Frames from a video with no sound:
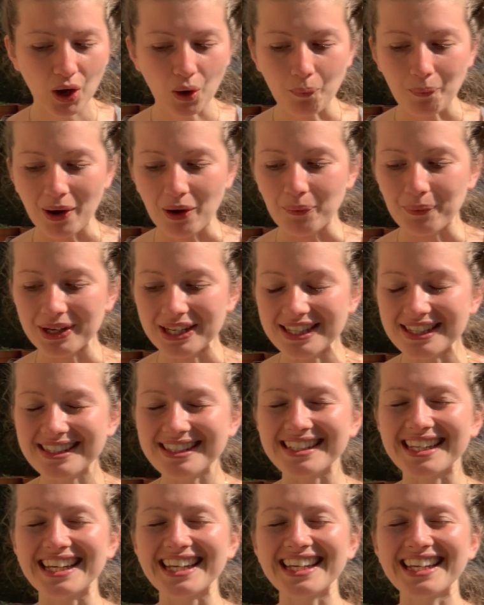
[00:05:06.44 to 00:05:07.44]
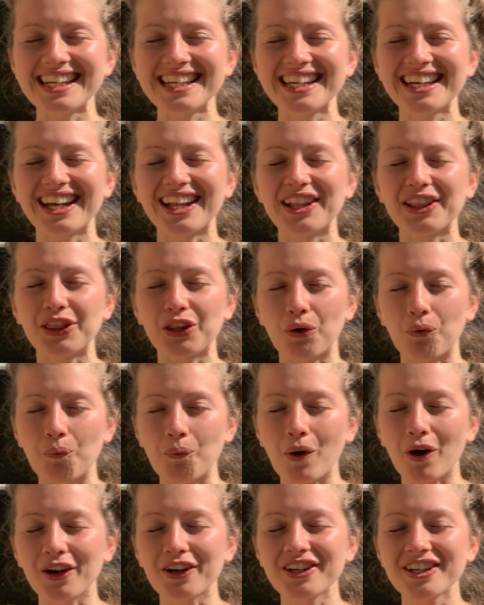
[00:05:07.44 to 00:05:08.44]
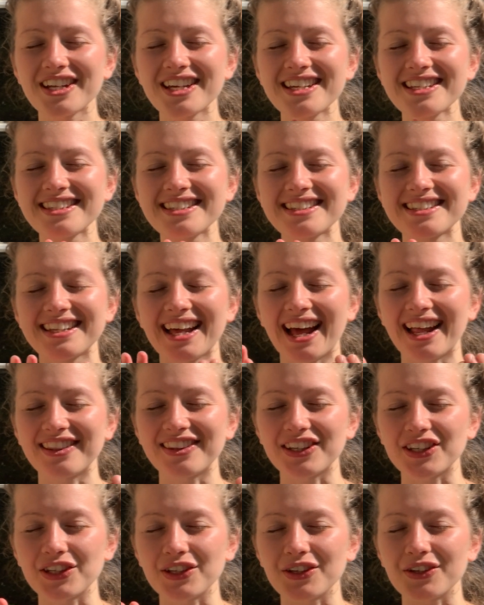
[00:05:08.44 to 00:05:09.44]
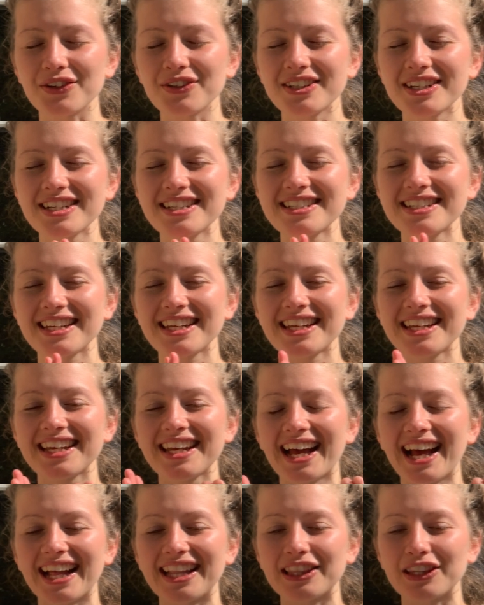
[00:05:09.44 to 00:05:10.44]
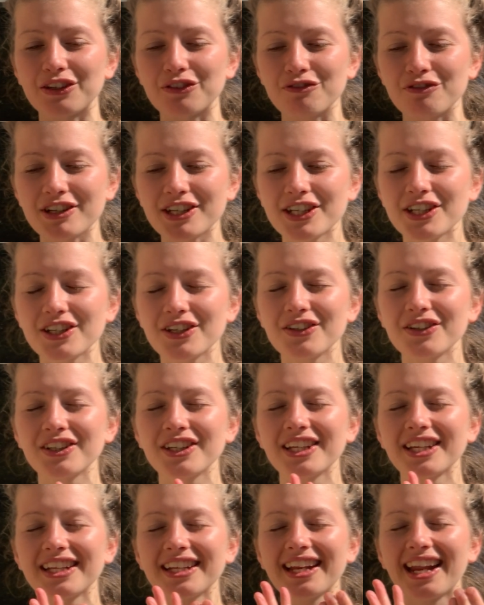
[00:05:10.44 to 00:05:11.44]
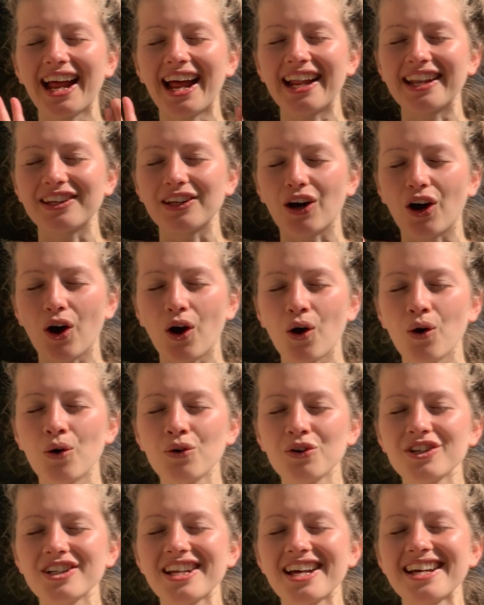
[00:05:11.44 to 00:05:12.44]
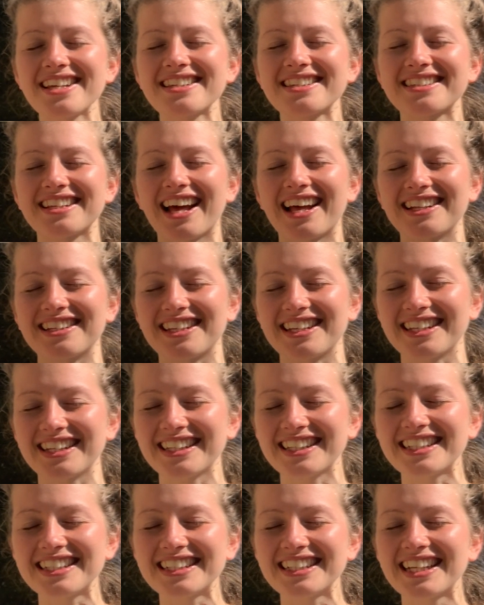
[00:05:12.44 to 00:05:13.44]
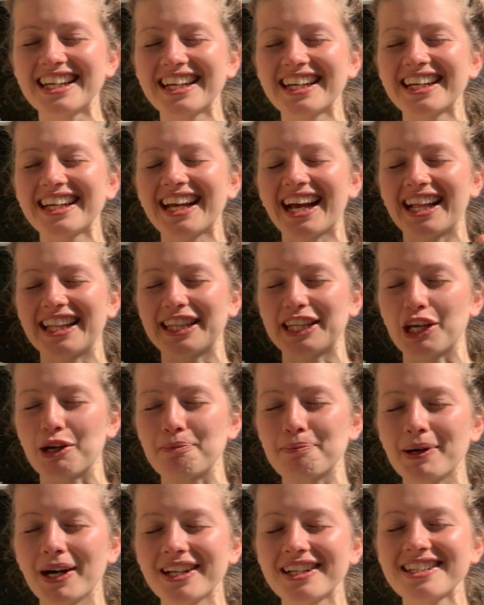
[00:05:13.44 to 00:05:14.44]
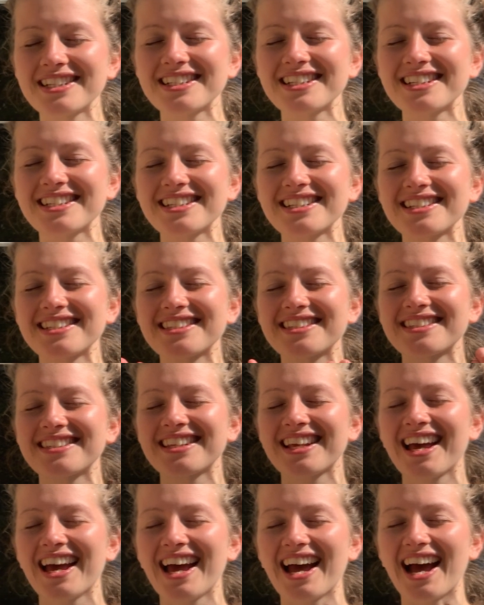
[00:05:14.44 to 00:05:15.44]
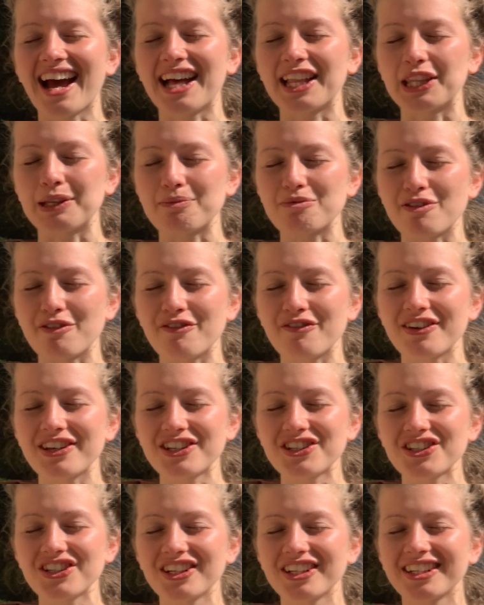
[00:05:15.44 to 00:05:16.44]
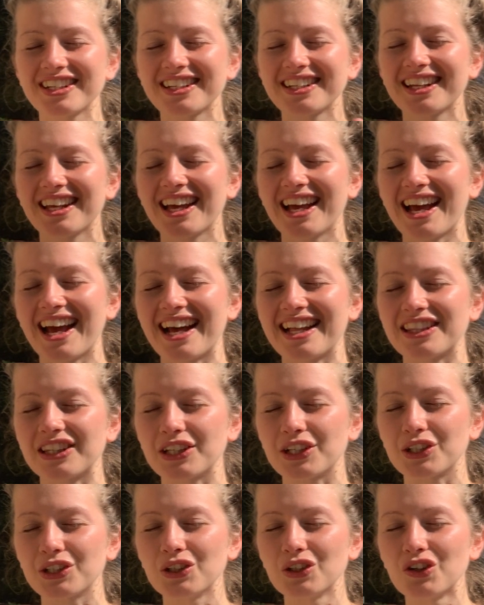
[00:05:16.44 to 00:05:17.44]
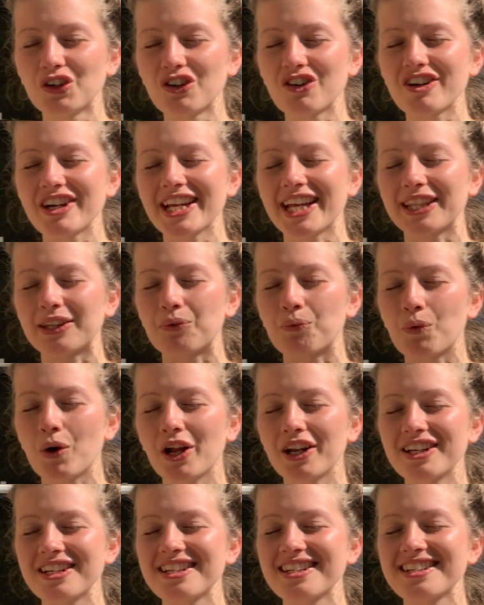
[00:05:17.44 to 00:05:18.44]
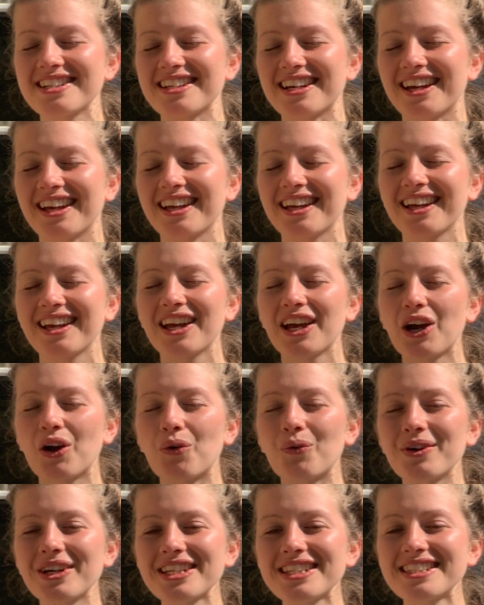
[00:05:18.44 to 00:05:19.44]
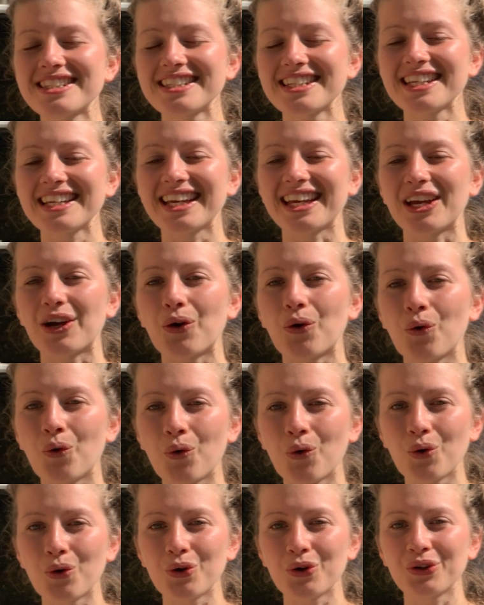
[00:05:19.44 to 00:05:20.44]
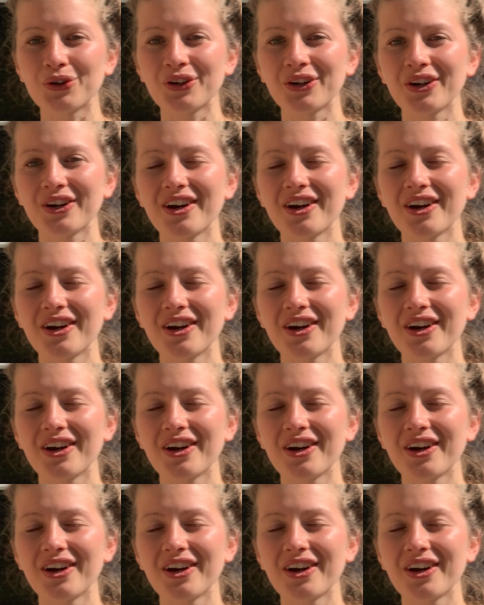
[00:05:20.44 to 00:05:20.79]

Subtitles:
where we see the oneness and the unity and the reunion and the wholeness and the healing and the abundance and the provision and the glory and the wonder. We see it all